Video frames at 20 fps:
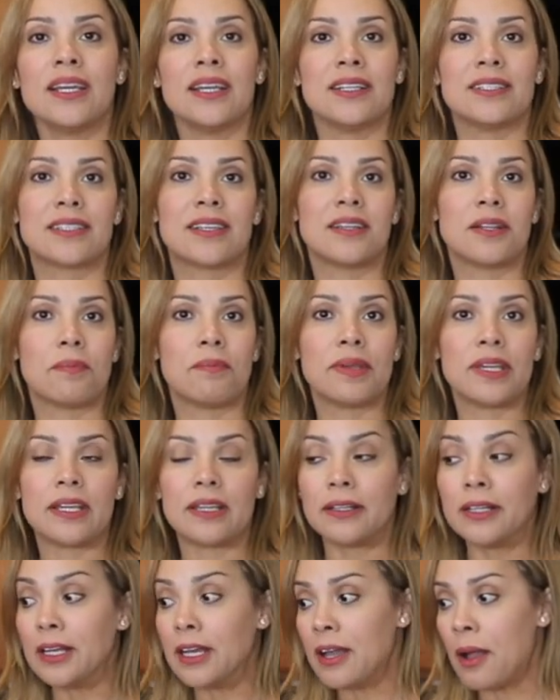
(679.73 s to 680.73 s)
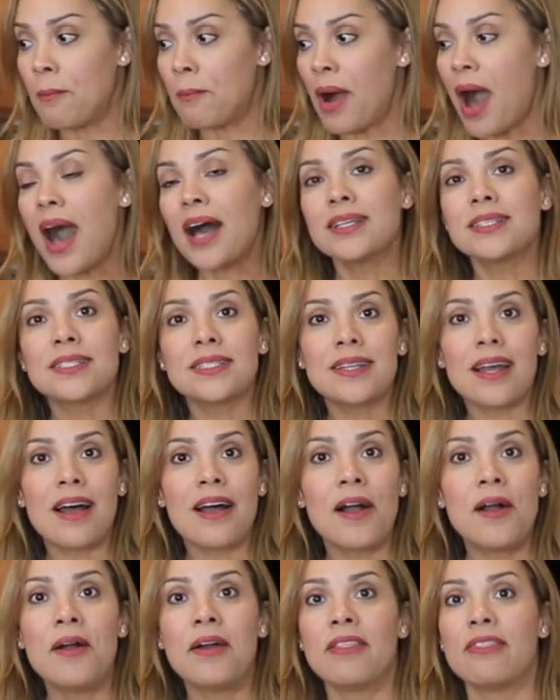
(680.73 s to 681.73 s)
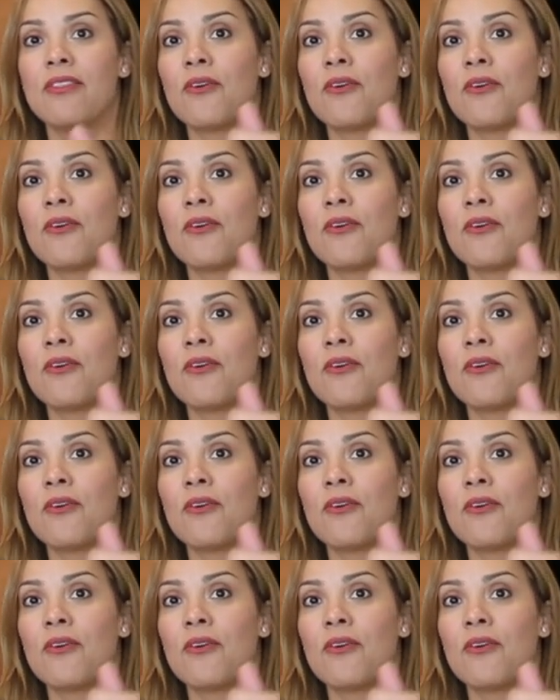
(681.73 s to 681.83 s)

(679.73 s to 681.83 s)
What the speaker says: is gonna be pasta,